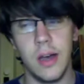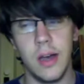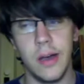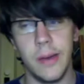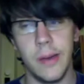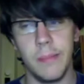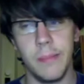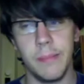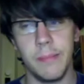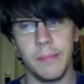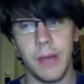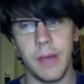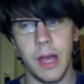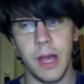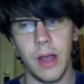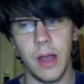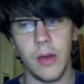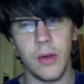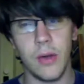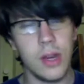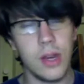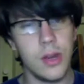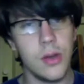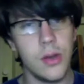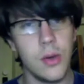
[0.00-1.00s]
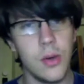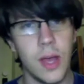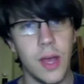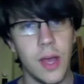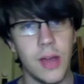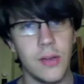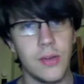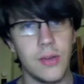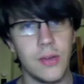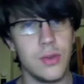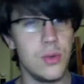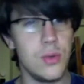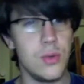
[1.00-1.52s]
Um, I already know
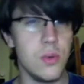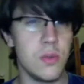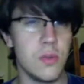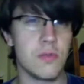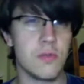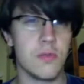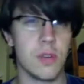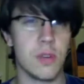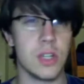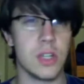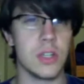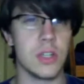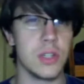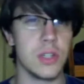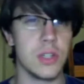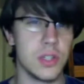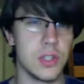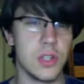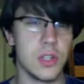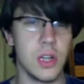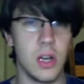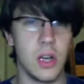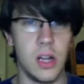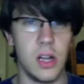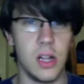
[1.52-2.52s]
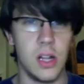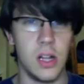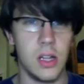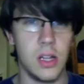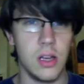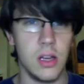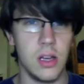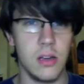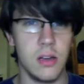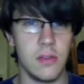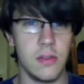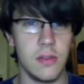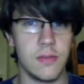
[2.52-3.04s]
how to do a fresh install
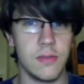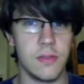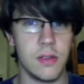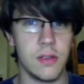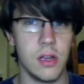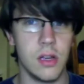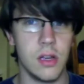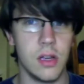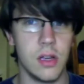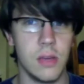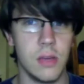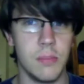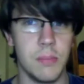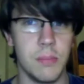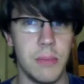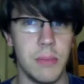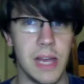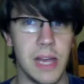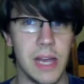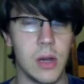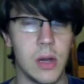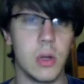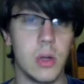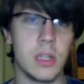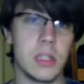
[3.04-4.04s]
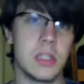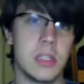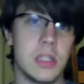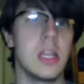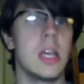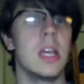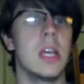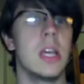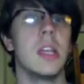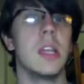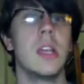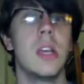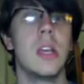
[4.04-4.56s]
of uh, Mac O S
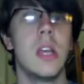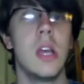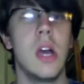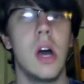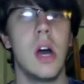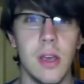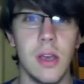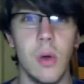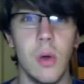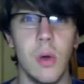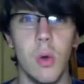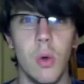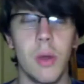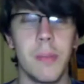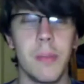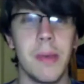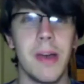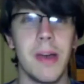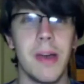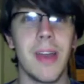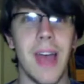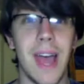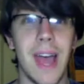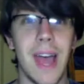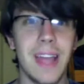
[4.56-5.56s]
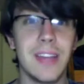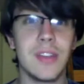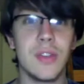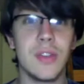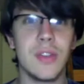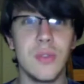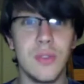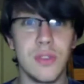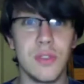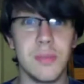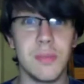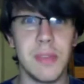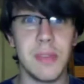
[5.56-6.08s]
ten. What about
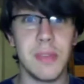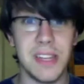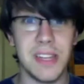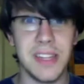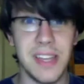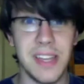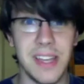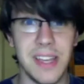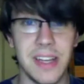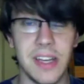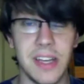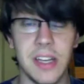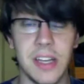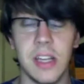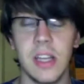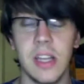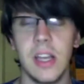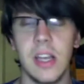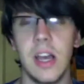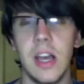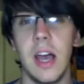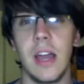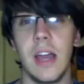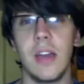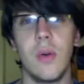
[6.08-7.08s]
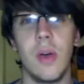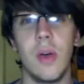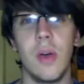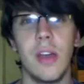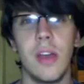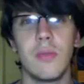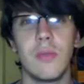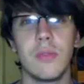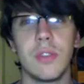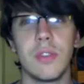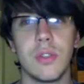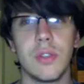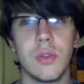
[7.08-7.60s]
iTunes metadata? I know how
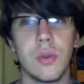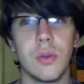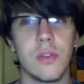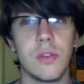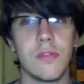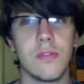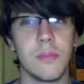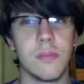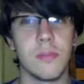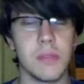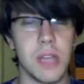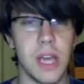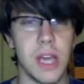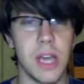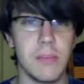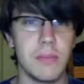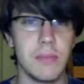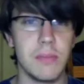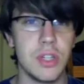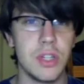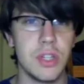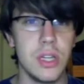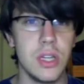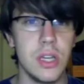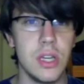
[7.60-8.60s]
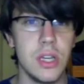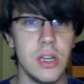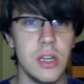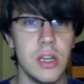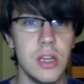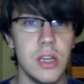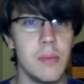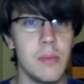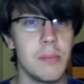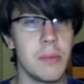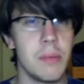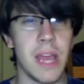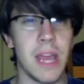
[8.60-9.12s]
to restore from Time Machine,
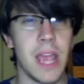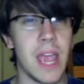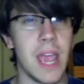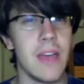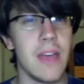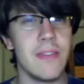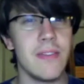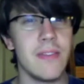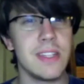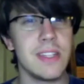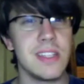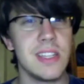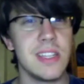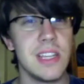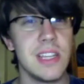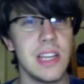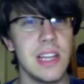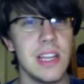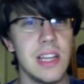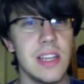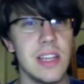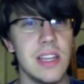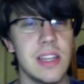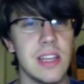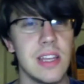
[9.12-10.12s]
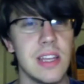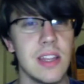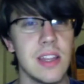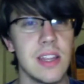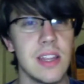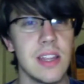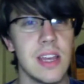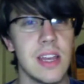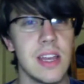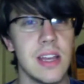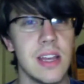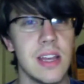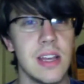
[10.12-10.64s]
but I haven't seen anything
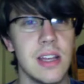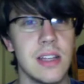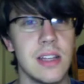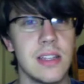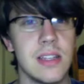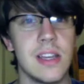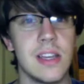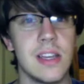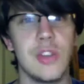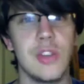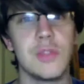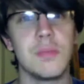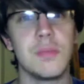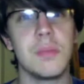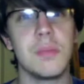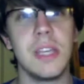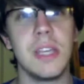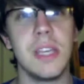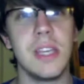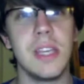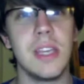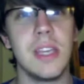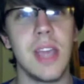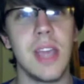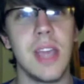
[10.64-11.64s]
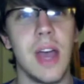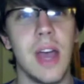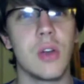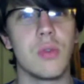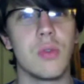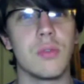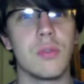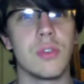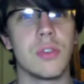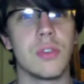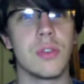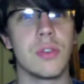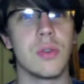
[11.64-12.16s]
that uh, tells me how to
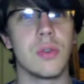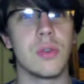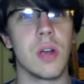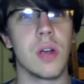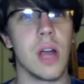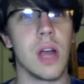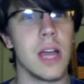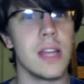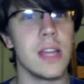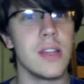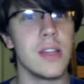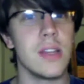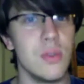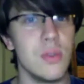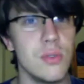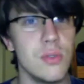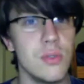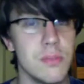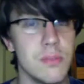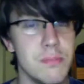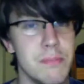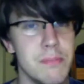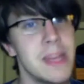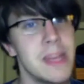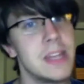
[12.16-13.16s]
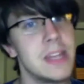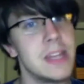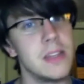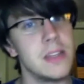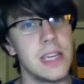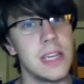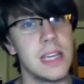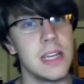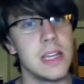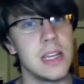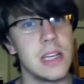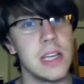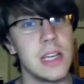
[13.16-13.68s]
restore iTunes
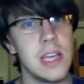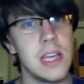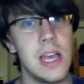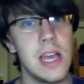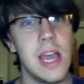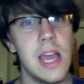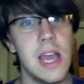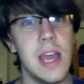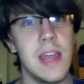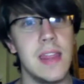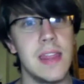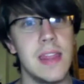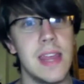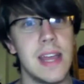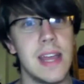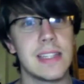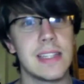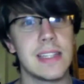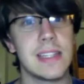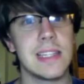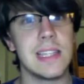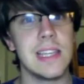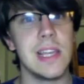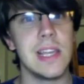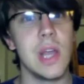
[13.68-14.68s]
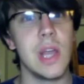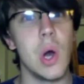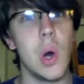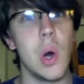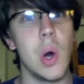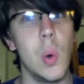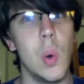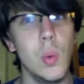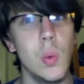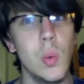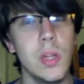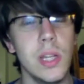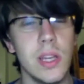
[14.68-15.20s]
metadata, and that's the
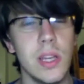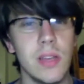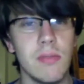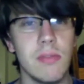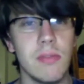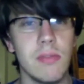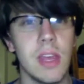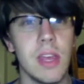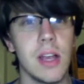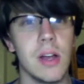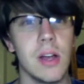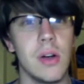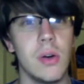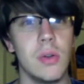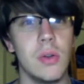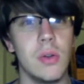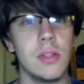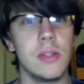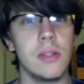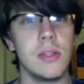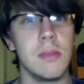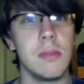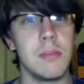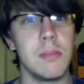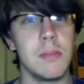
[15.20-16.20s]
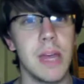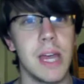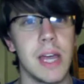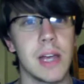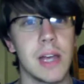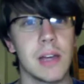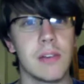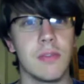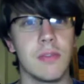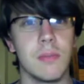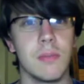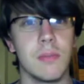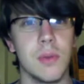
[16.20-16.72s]
only thing holding me
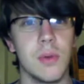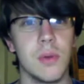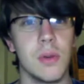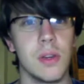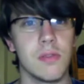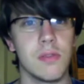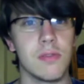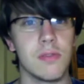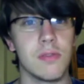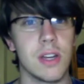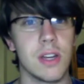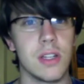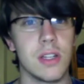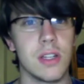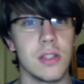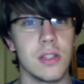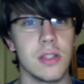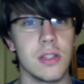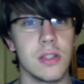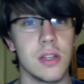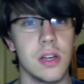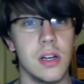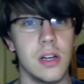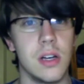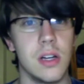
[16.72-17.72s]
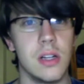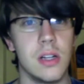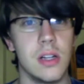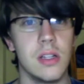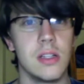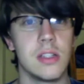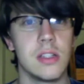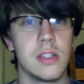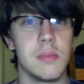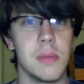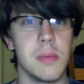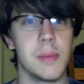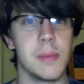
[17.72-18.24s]
back from doing a fresh install
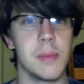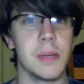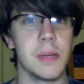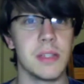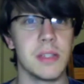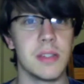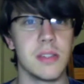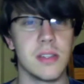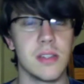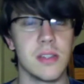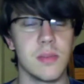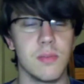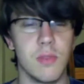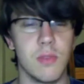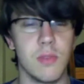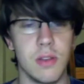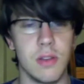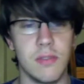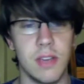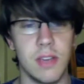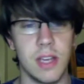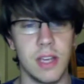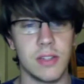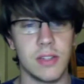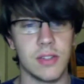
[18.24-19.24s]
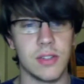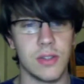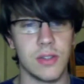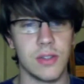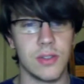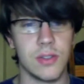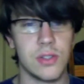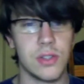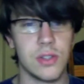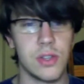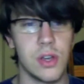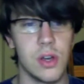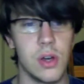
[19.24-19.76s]
to make my system run faster.
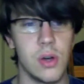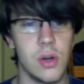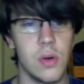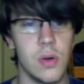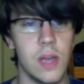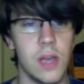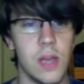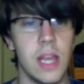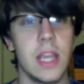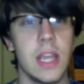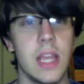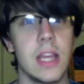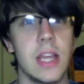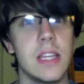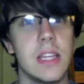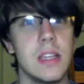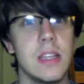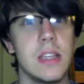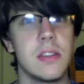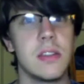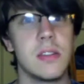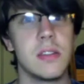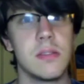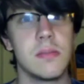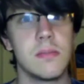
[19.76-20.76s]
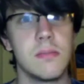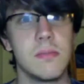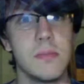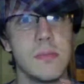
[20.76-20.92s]
So, any ideas?